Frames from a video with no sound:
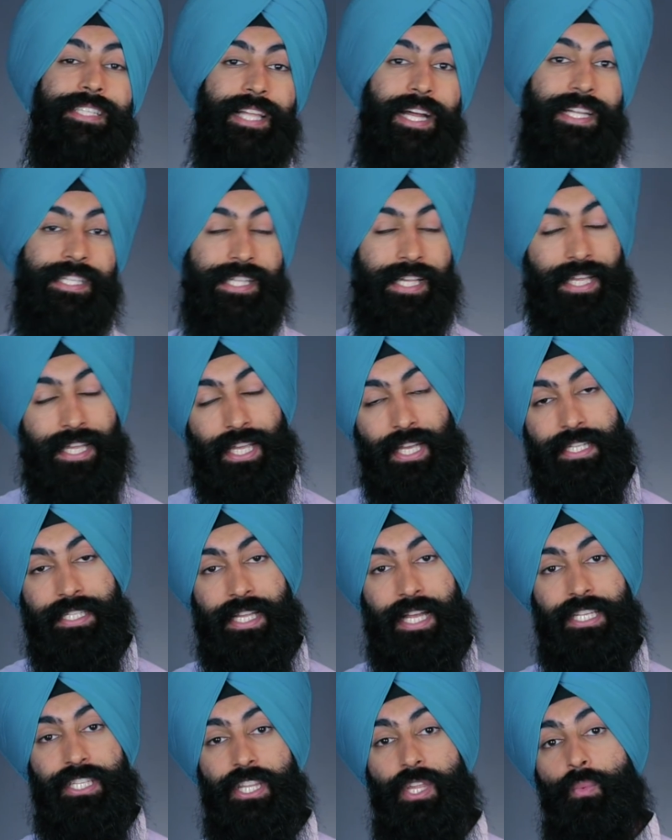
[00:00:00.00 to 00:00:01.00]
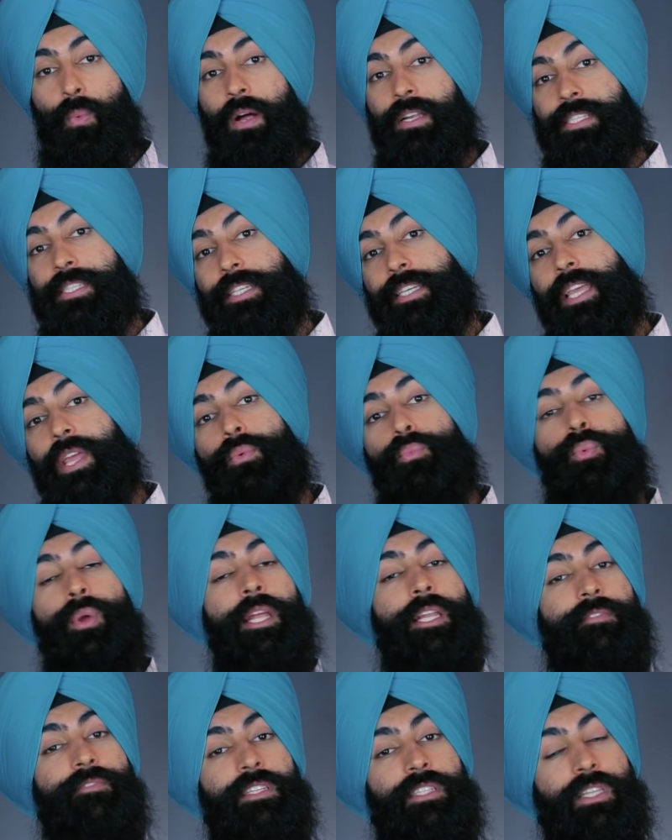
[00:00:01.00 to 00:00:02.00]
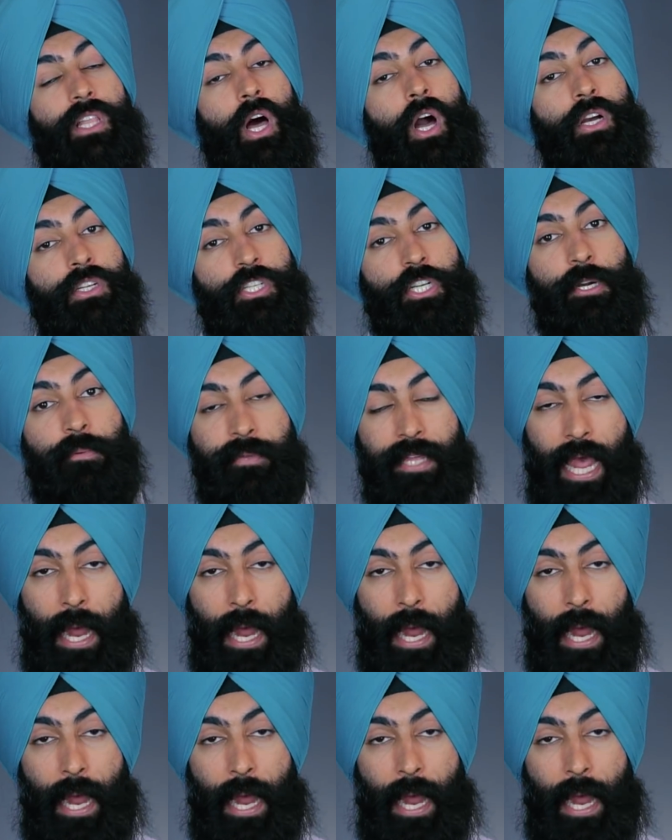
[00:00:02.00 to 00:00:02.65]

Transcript: says that he essentially wants to get rid of this long-term